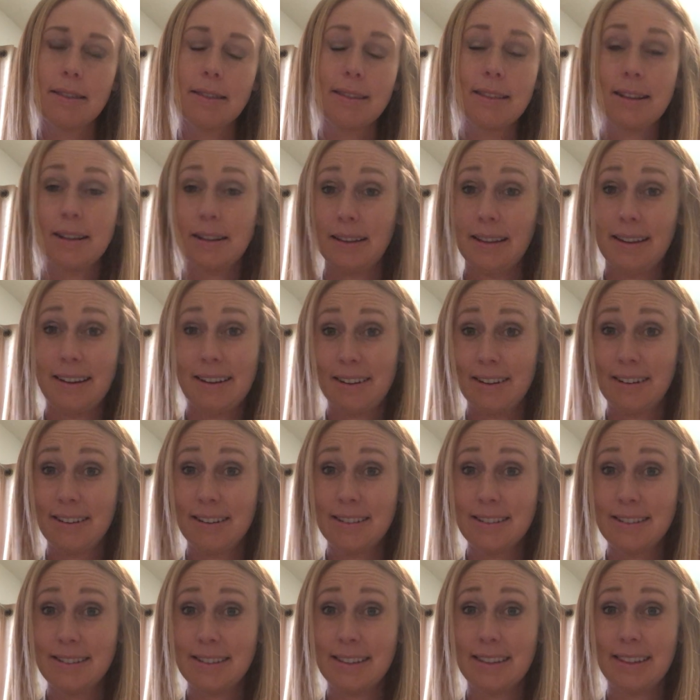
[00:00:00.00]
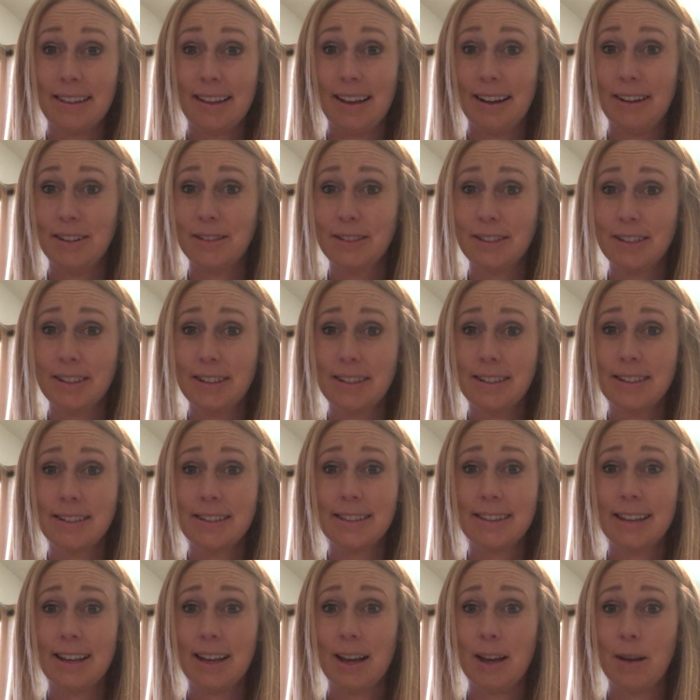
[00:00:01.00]
the leaders and the elders
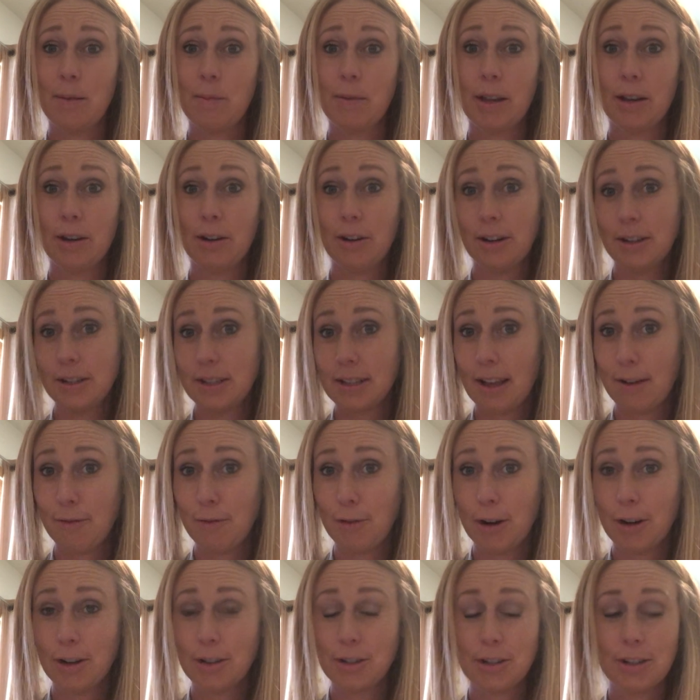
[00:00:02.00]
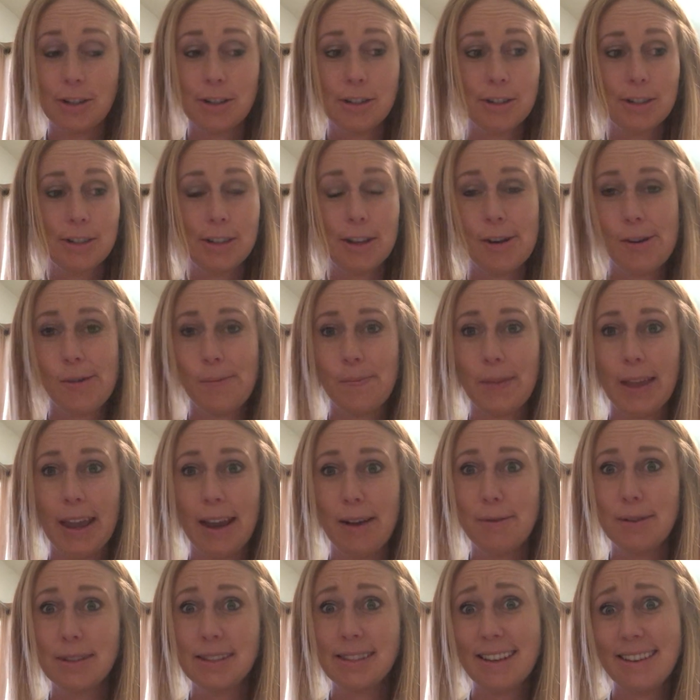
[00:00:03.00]
encourage that for a church. So I
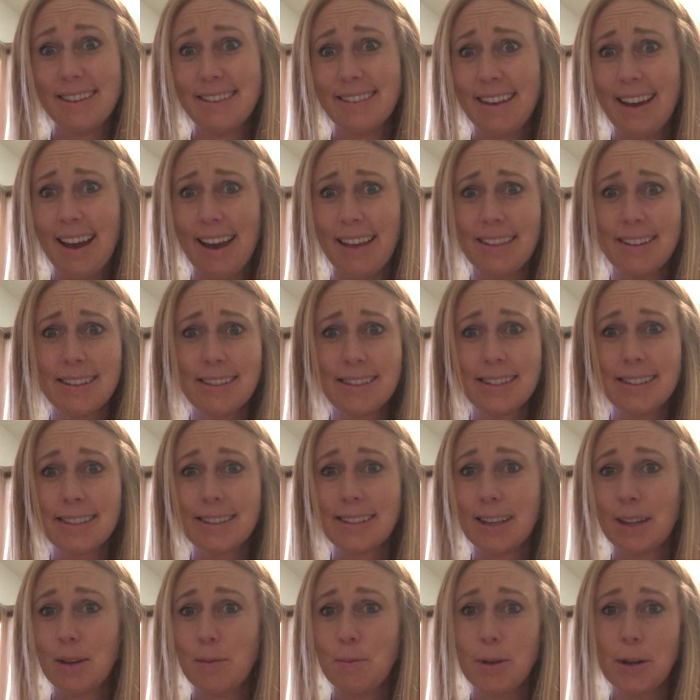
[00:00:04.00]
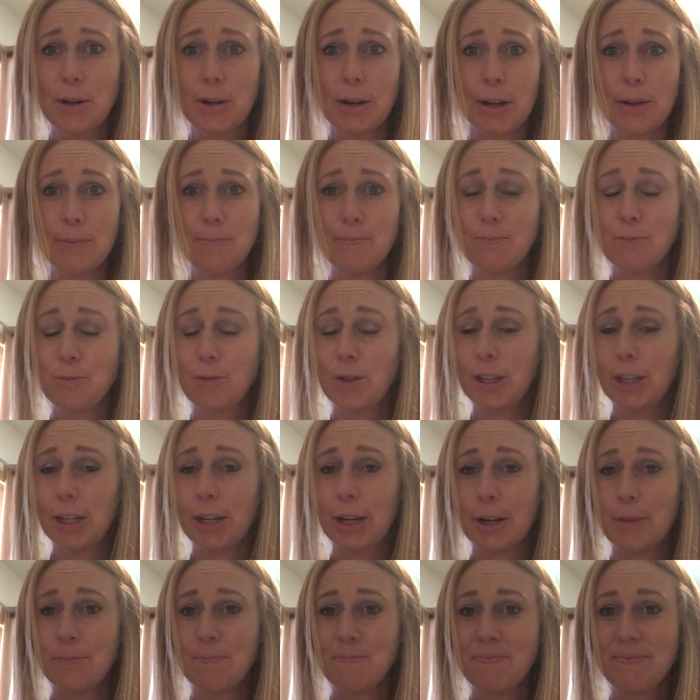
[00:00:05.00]
was like, yeah, this is going to be good, really
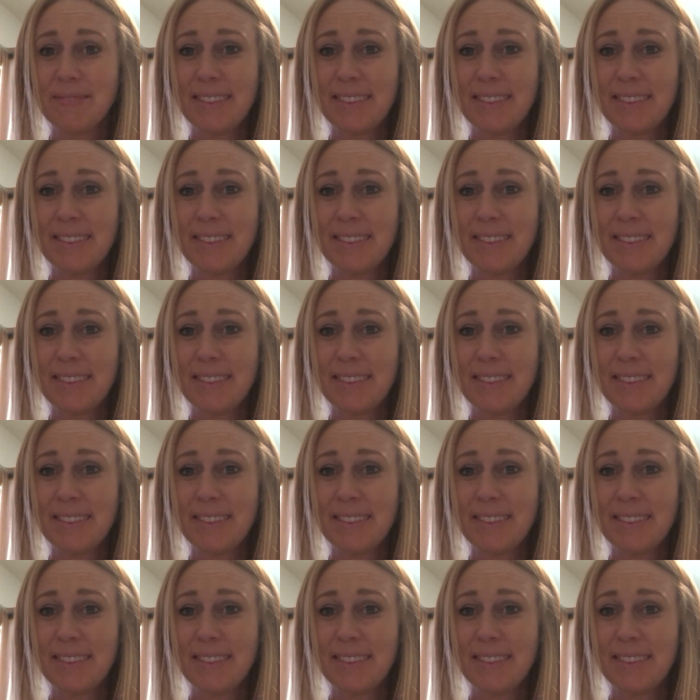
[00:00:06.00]
good.